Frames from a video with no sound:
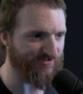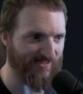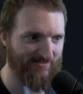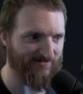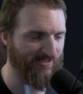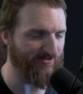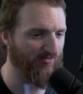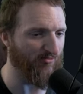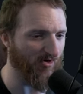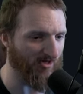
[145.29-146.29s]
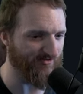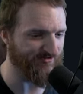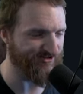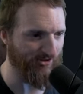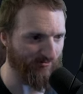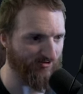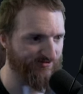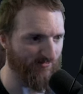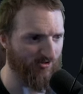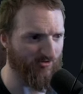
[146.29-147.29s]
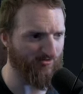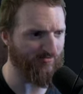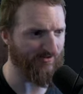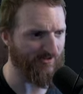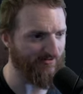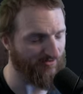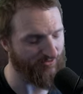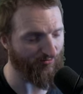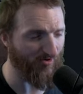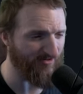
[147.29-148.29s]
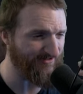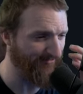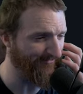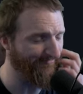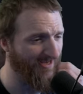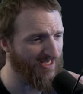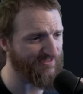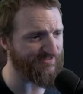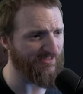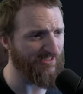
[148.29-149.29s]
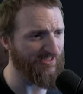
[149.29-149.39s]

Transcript: They tend to run super smooth and they're relatively fast.